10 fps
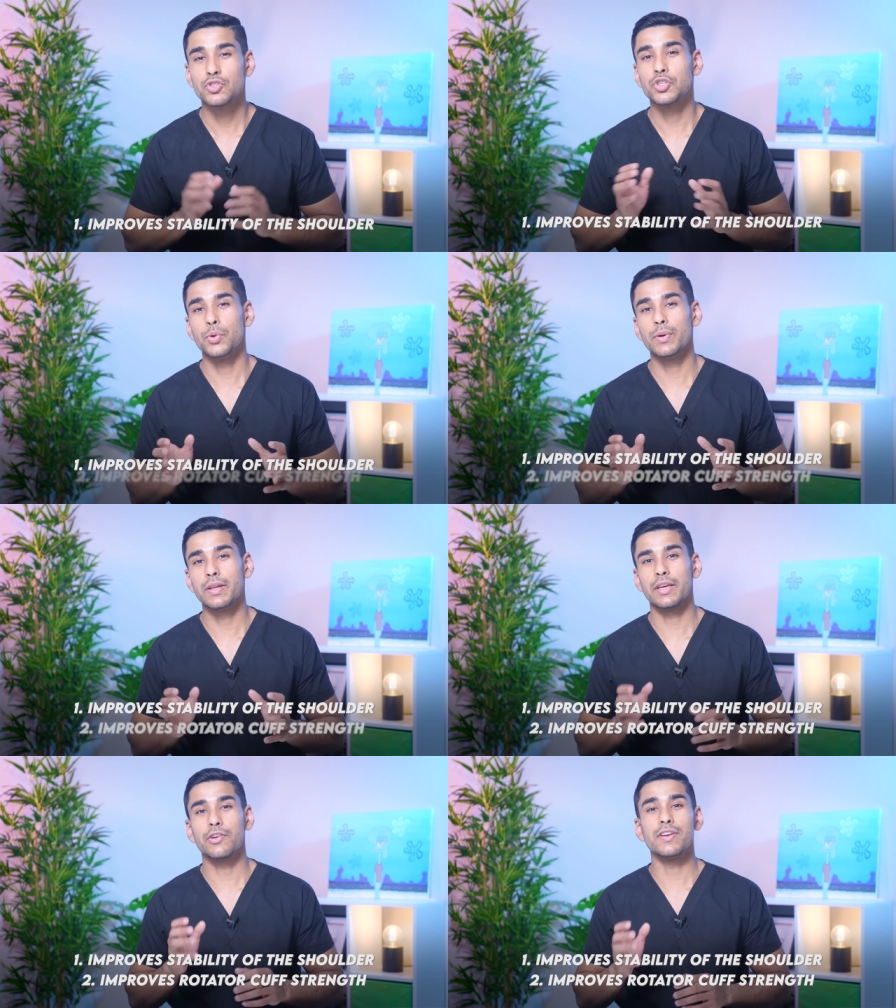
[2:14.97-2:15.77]
Two,
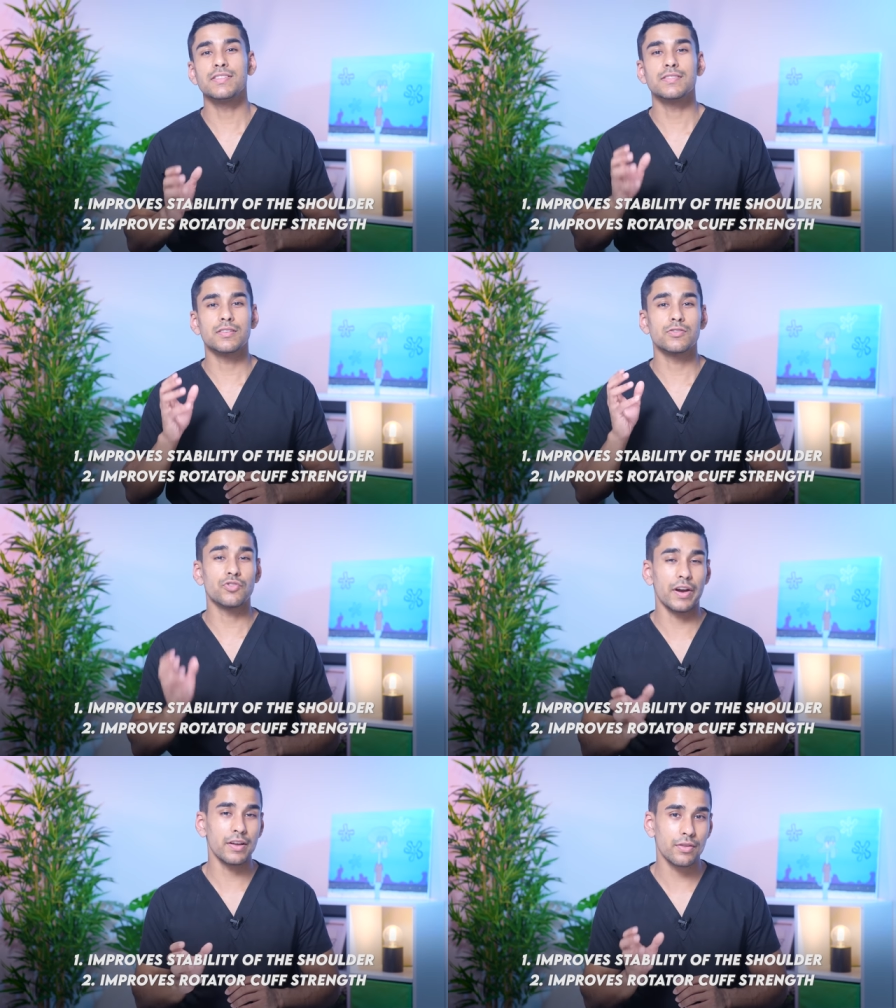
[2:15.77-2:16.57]
it increases the
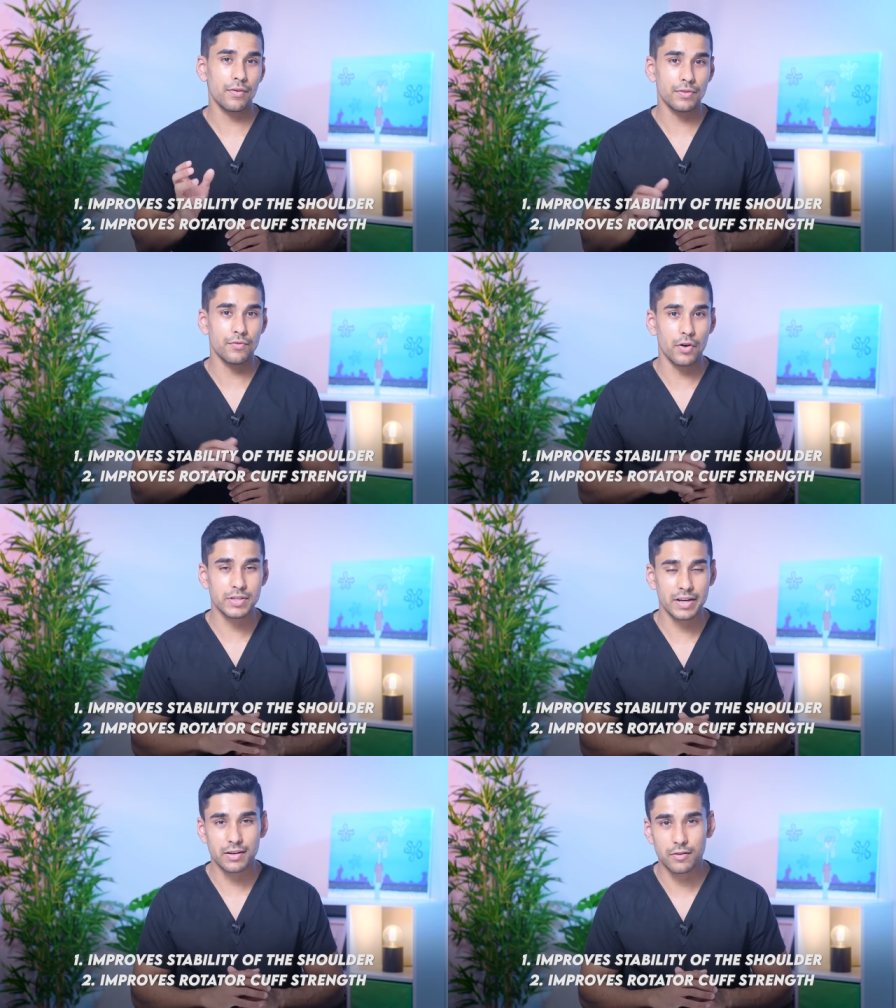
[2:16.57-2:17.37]
strength of the
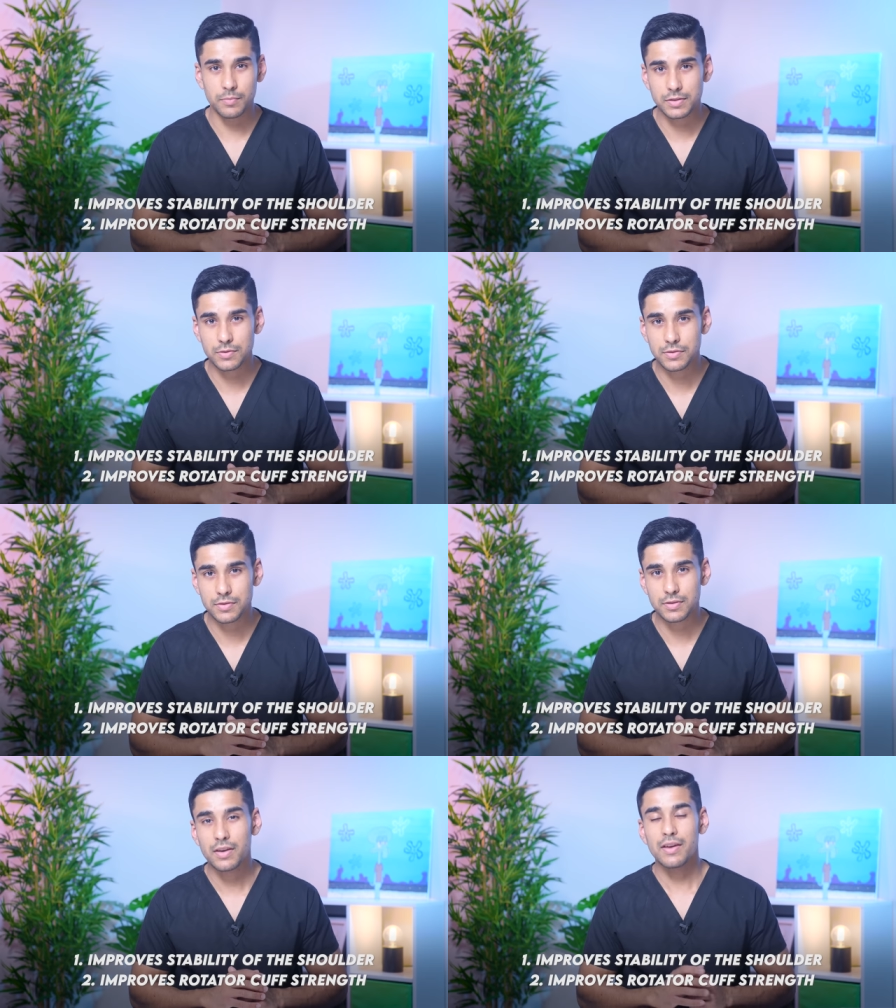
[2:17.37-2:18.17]
rotator cuff muscles.